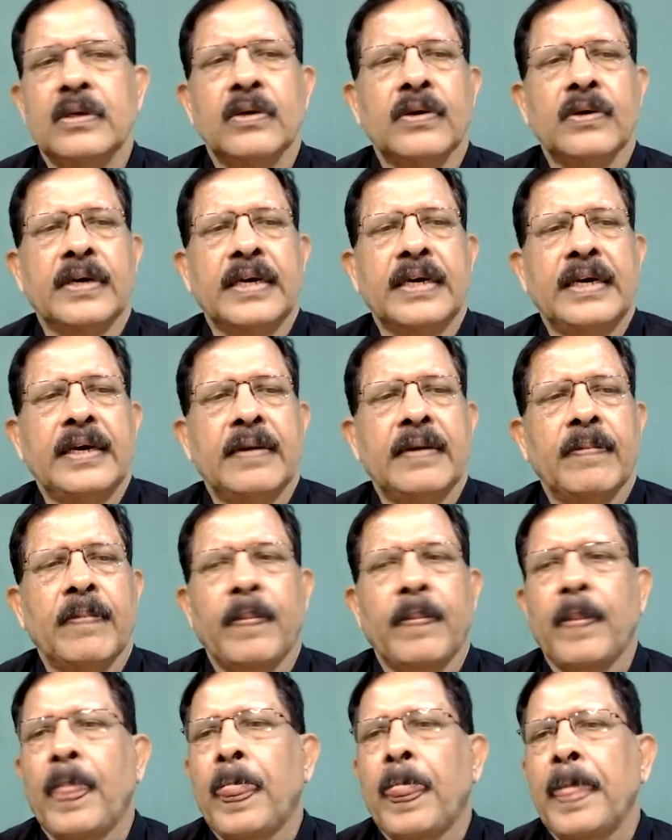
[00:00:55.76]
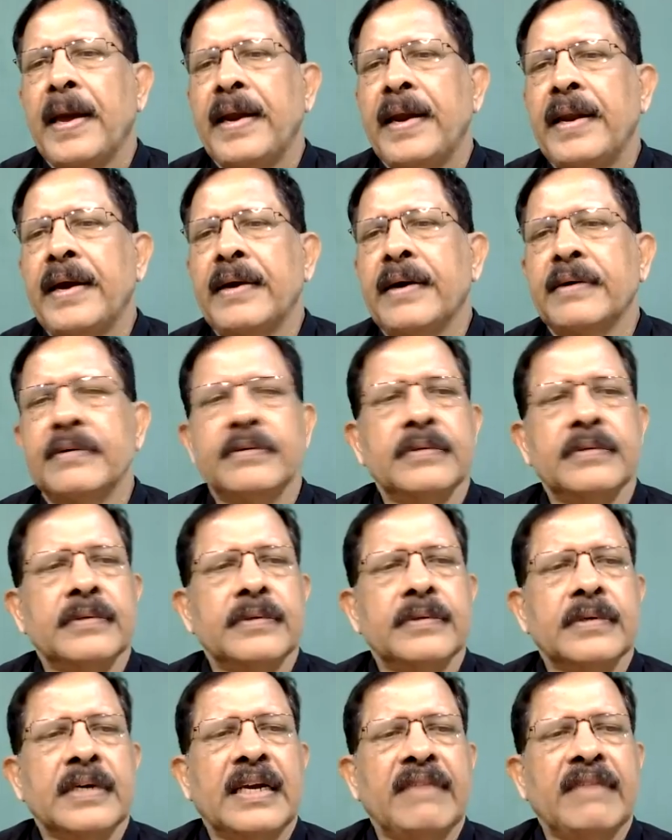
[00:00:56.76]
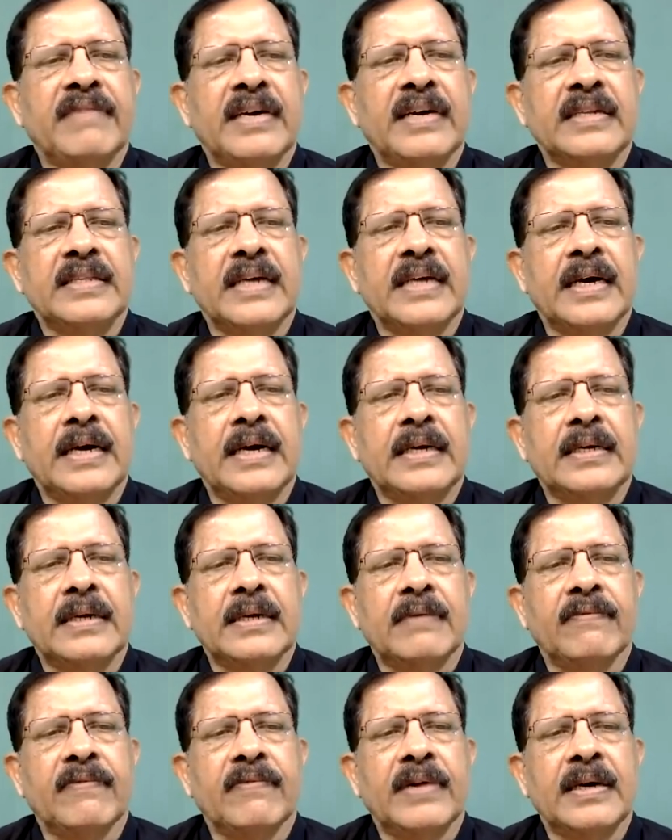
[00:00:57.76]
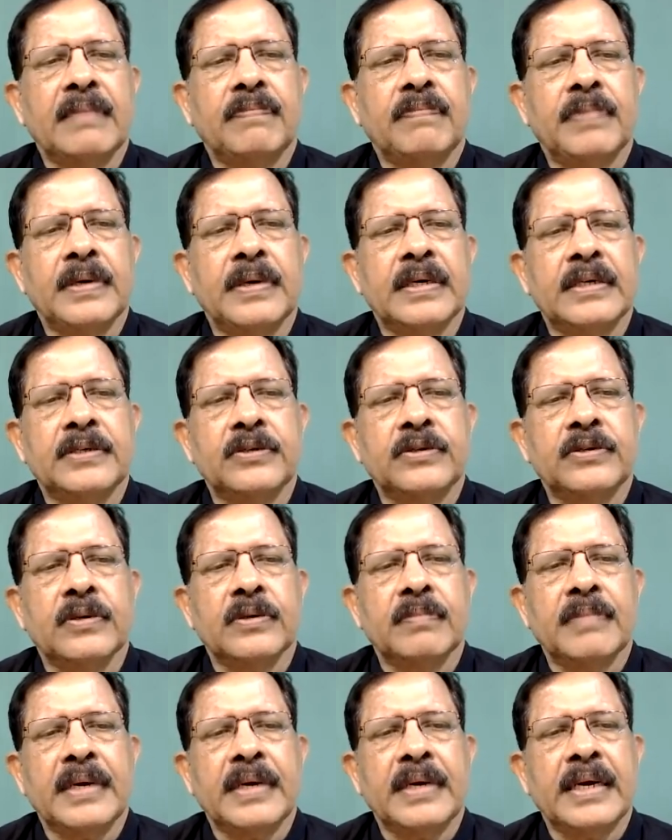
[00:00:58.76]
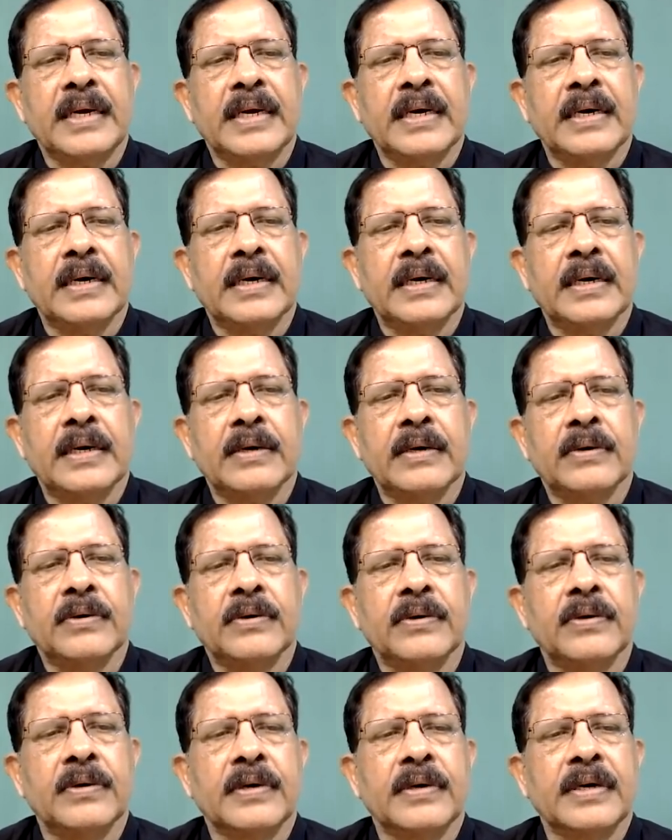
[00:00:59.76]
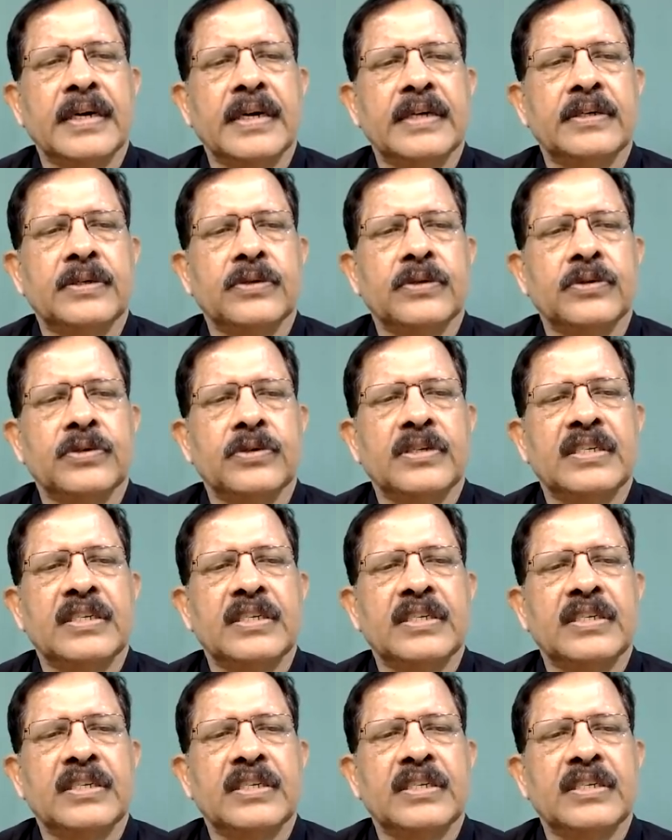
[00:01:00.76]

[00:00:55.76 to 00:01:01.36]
Okay. Now, given that 1 plus omega whole raised to